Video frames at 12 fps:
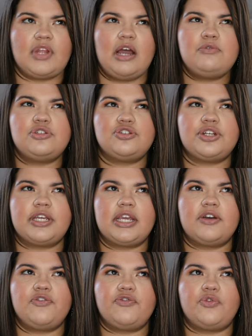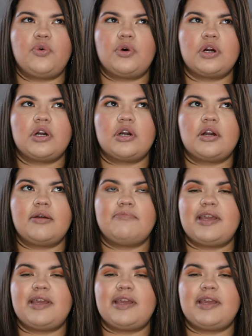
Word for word: I was drinking four,